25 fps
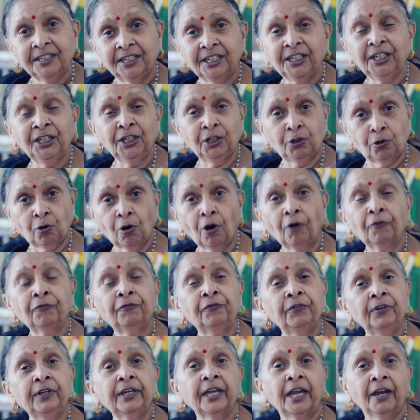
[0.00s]
tea,
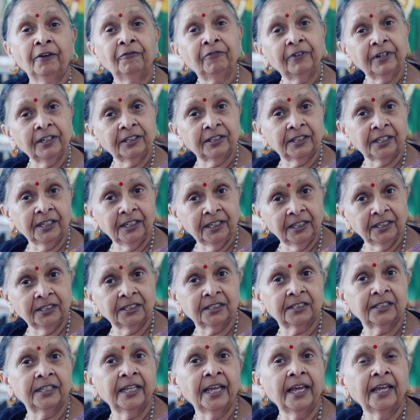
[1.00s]
coffee, everything
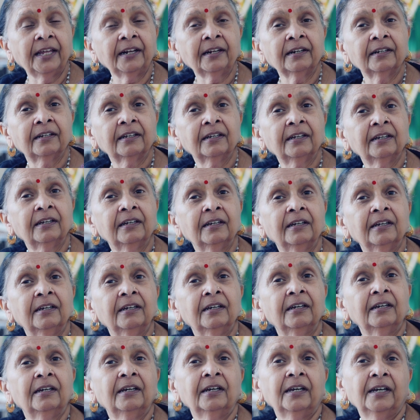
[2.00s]
is there.
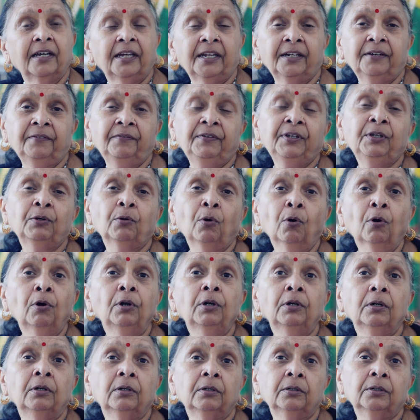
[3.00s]
And we
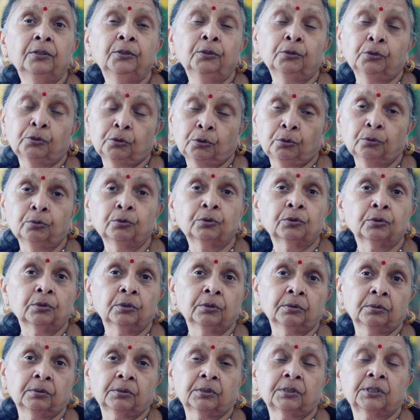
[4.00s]
all used
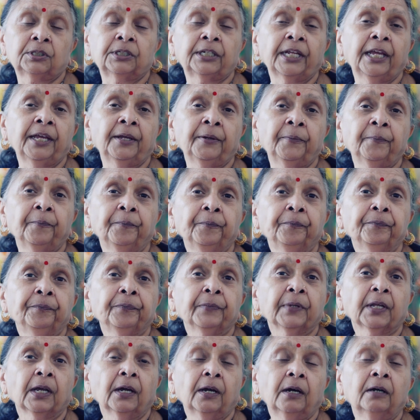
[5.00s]
to stay
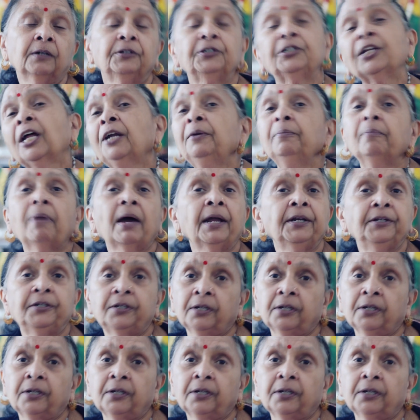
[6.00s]
turn by